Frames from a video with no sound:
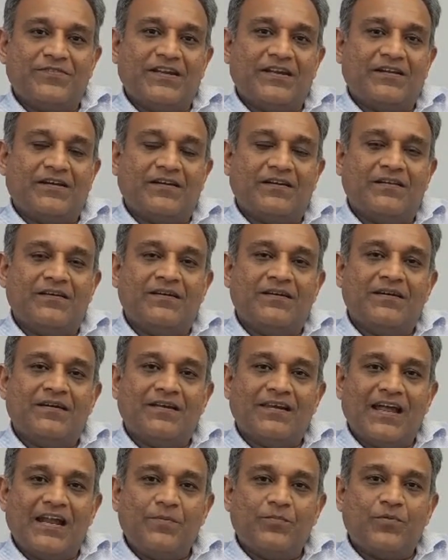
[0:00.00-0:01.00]
where our
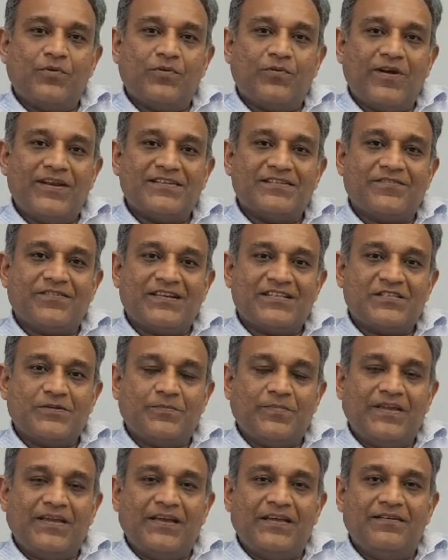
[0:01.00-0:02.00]
client provides our
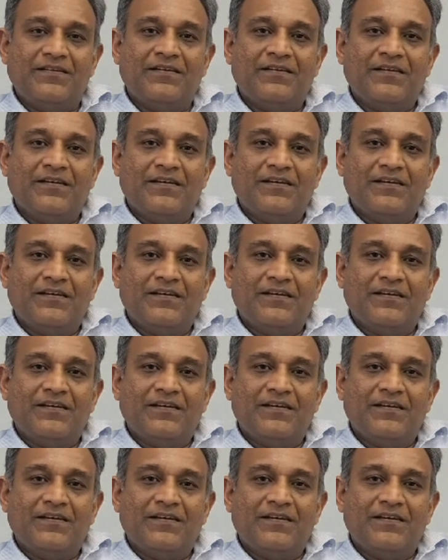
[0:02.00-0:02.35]
recipe and